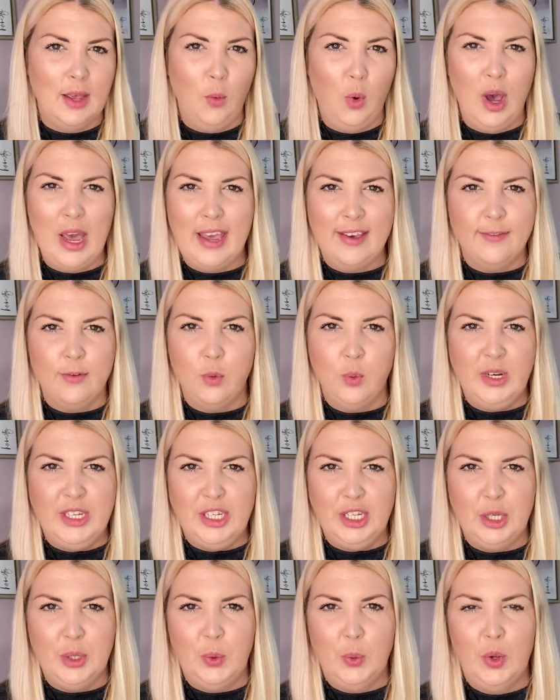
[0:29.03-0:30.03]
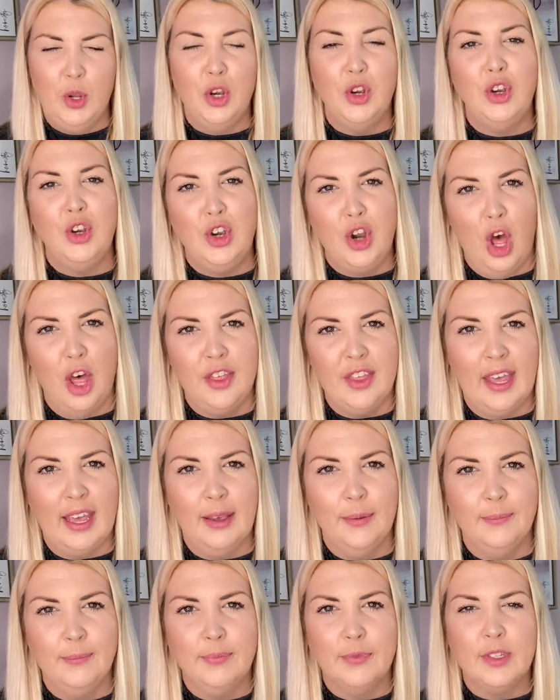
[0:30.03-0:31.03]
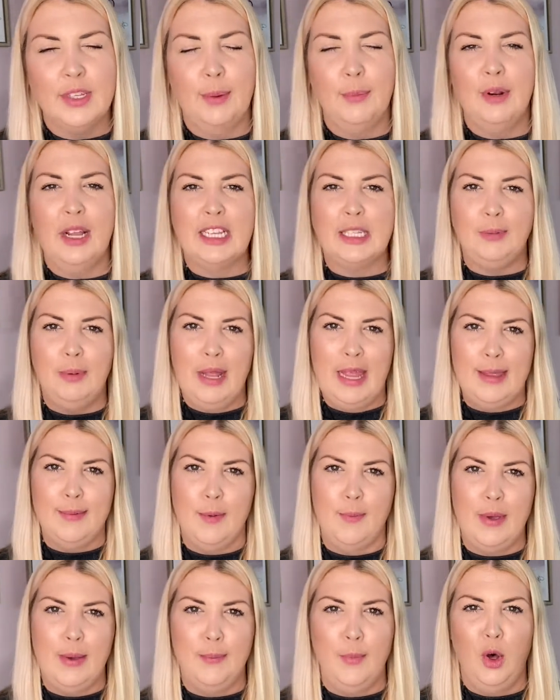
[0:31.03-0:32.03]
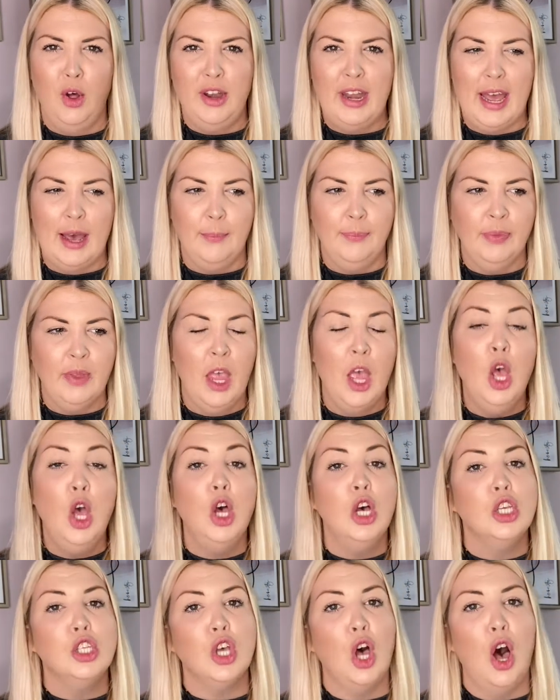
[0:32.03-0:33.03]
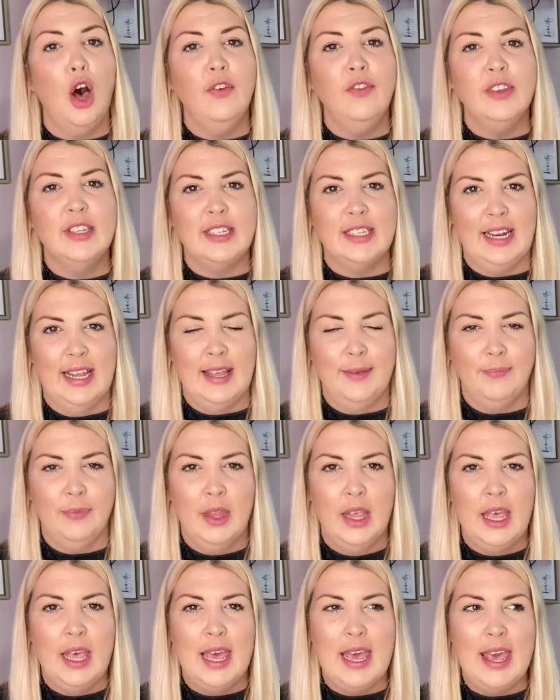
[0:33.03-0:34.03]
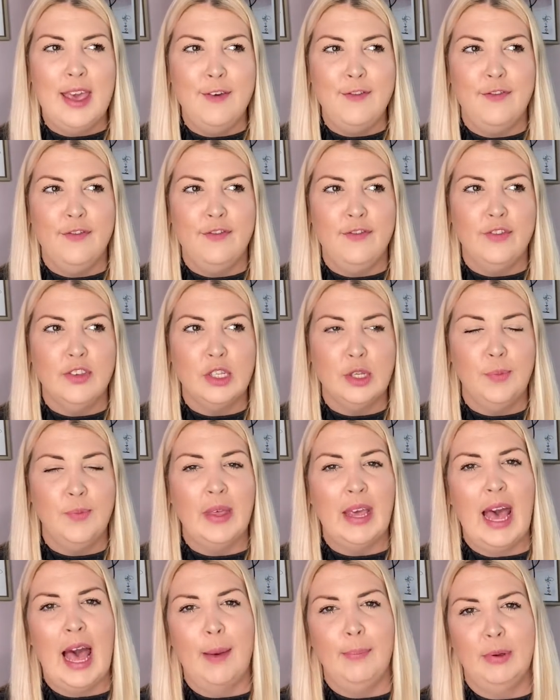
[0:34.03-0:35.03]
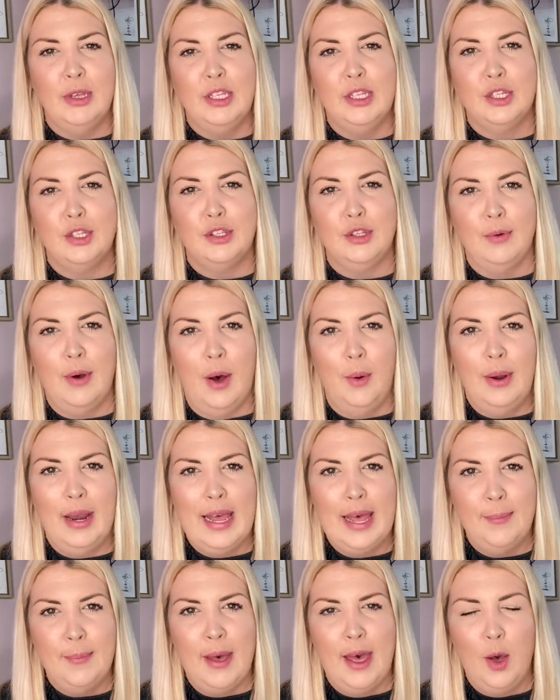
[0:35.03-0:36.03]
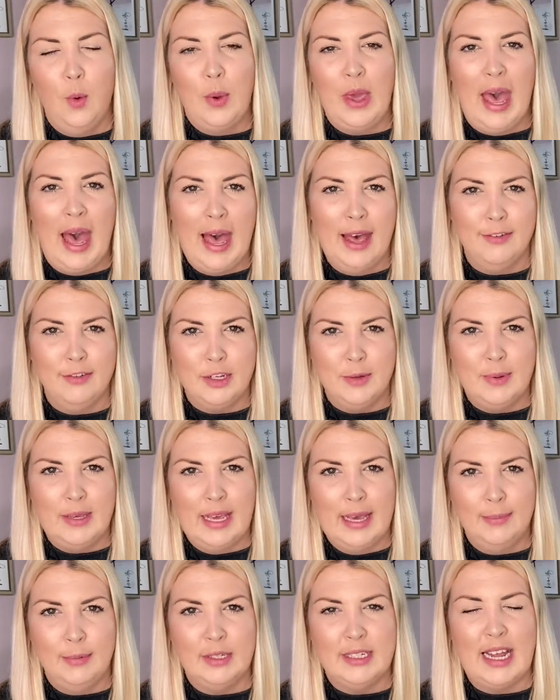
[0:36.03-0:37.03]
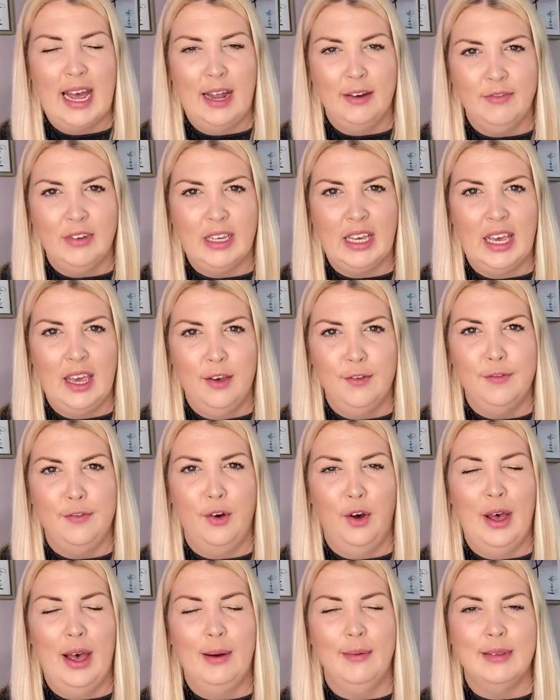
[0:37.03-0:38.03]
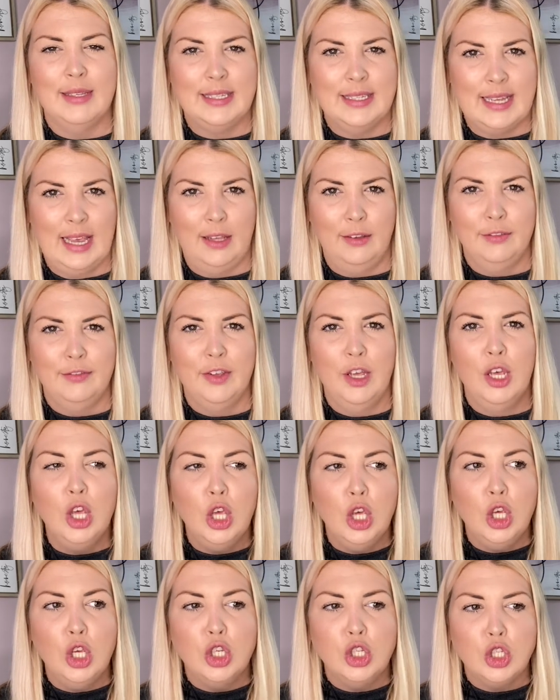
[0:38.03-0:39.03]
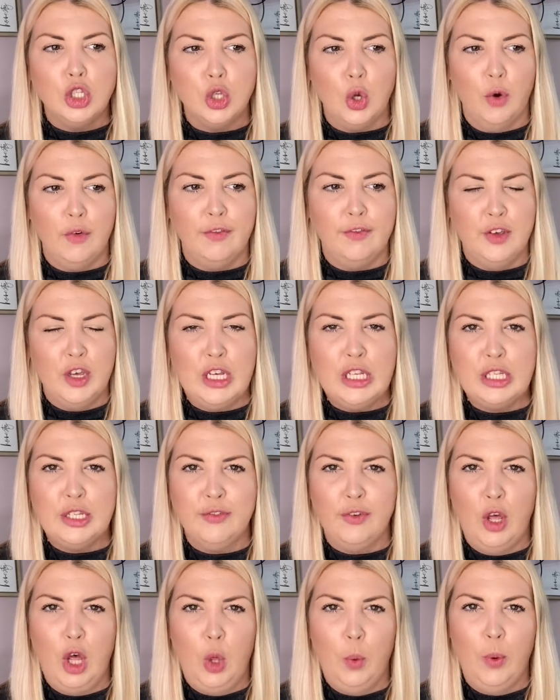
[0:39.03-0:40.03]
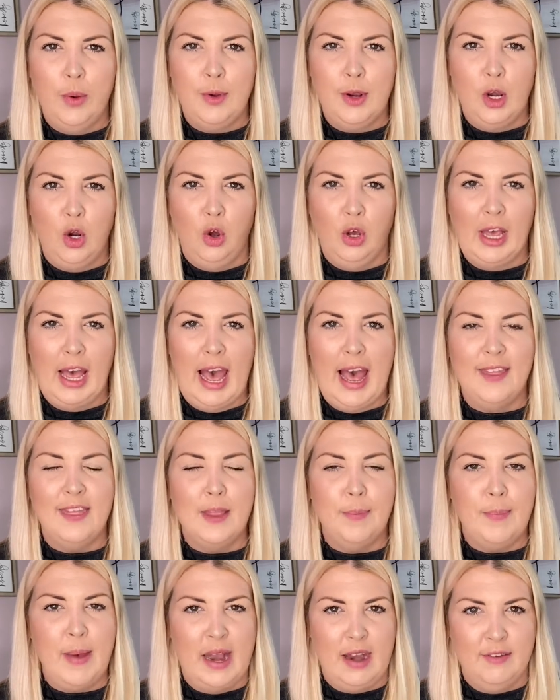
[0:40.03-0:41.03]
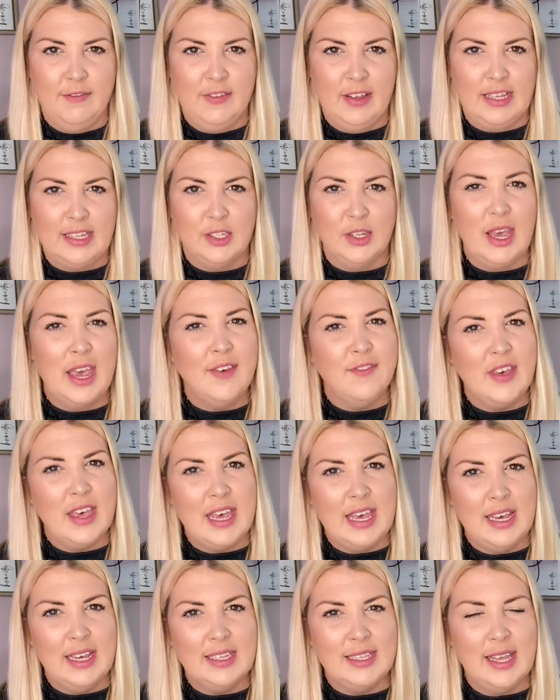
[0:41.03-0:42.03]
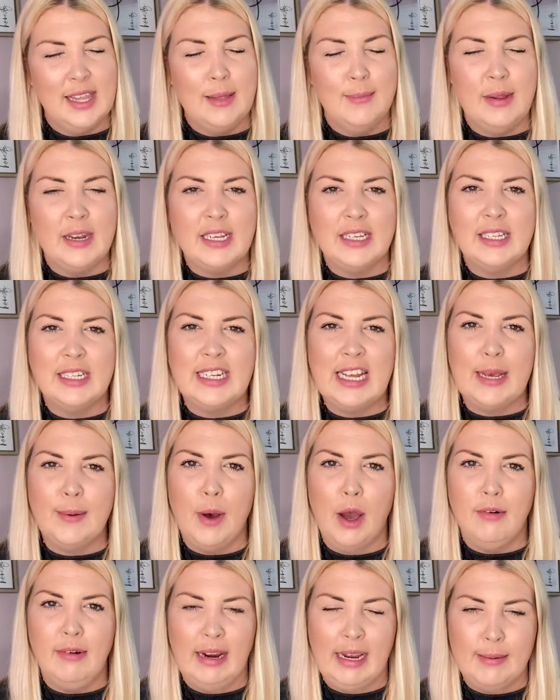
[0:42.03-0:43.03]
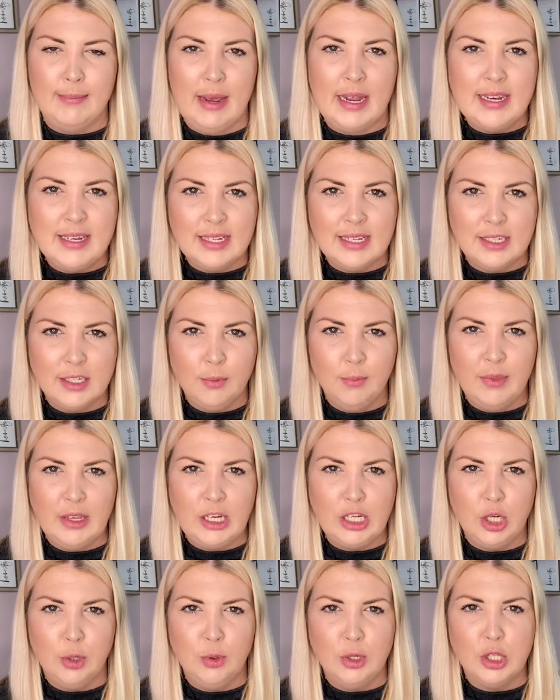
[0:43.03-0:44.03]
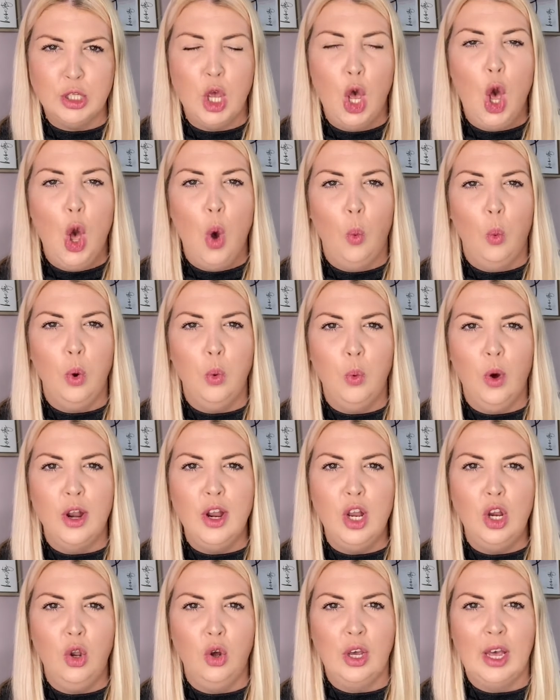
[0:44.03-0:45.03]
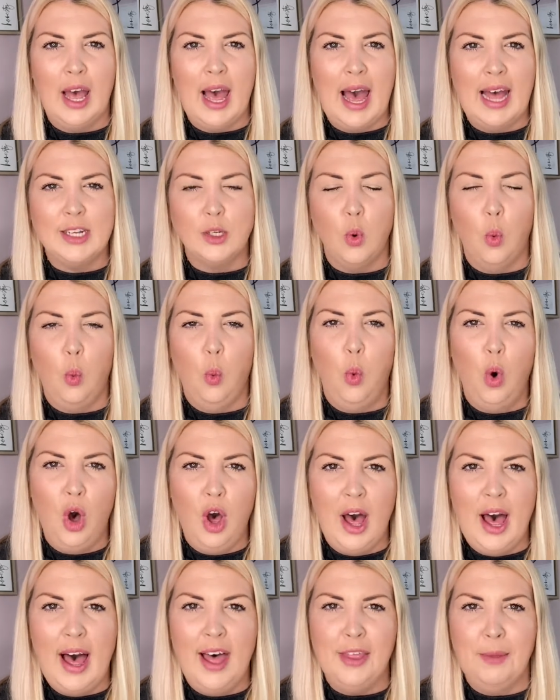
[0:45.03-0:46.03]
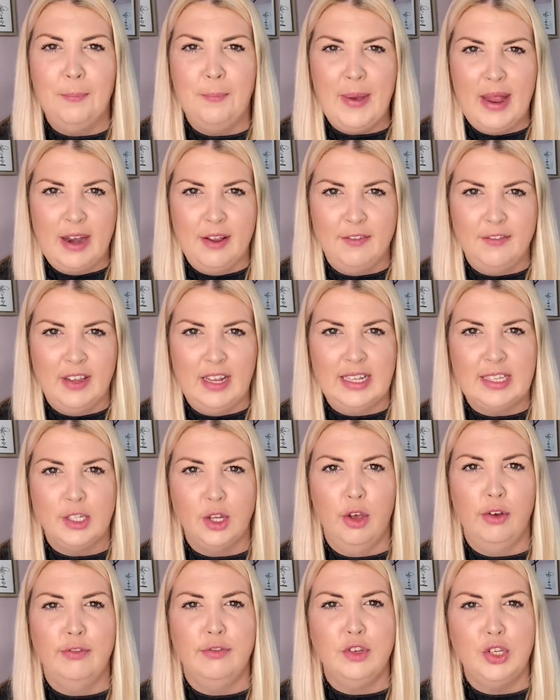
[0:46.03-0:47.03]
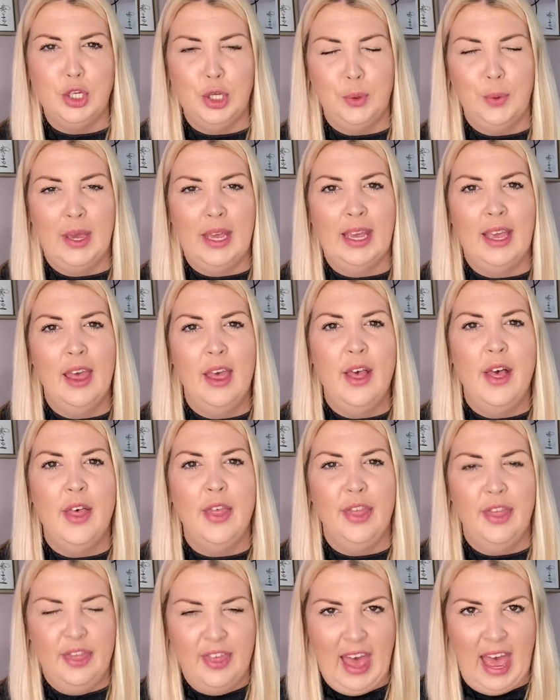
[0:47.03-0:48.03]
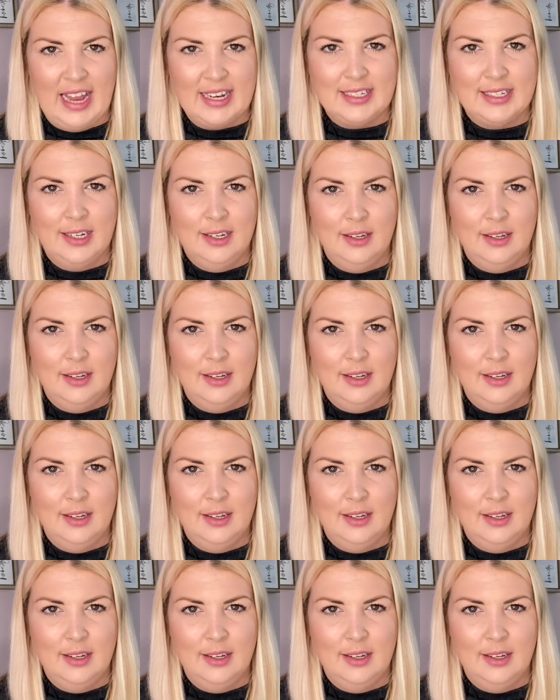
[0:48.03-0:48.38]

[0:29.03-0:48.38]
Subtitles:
if we do nothing. So I'm going to explain them a bit more now. So obviously, if something happens throughout labour, we have to be able to advocate for ourselves. So first of all, we would look at the benefits. So if it is that the medical team are recommending something to us, we want to look at what are the benefits of doing that.